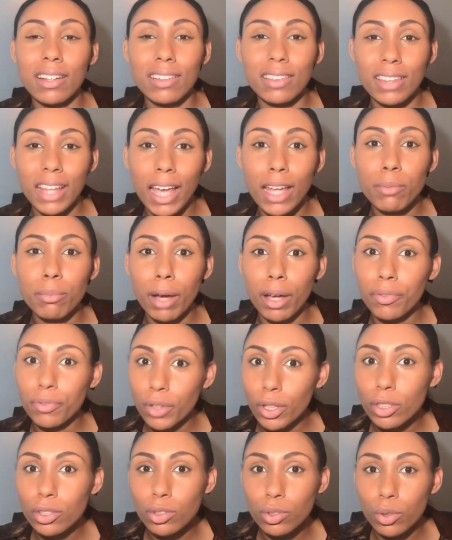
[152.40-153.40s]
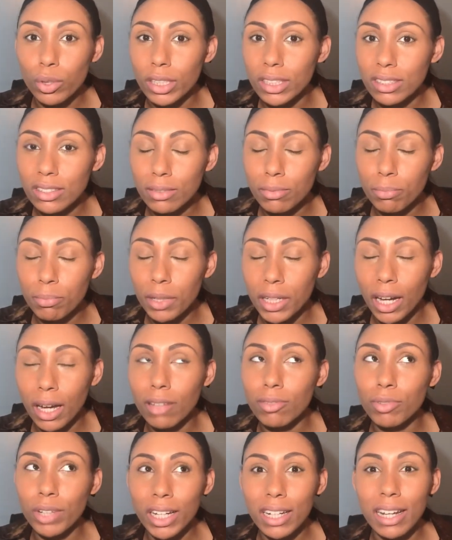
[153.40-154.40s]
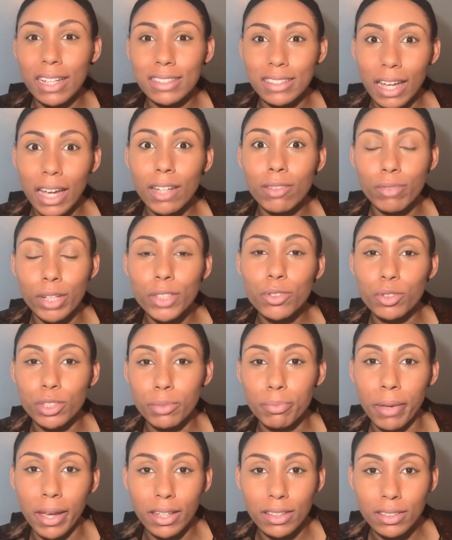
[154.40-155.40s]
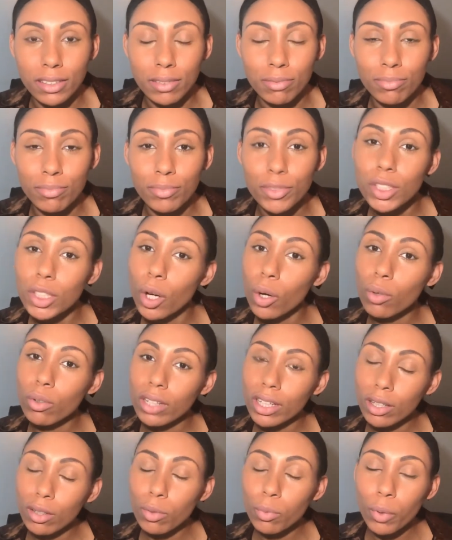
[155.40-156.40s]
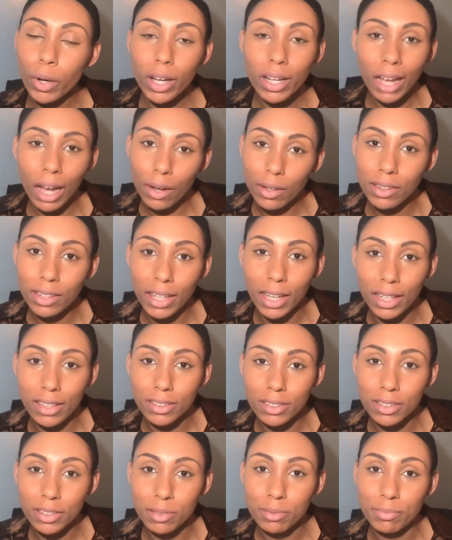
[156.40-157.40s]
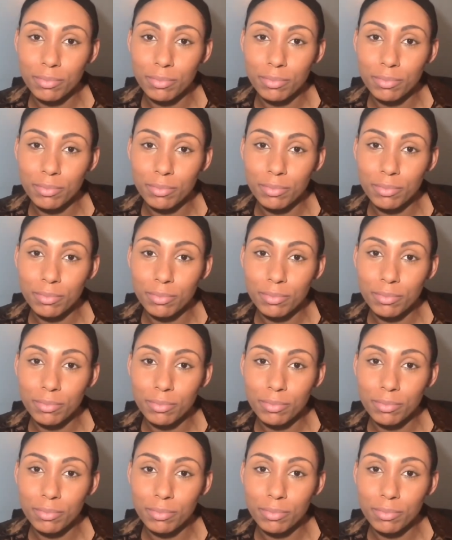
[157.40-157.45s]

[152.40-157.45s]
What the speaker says: than my first choice, but I realized that in retrospect. So it'll work out in the end.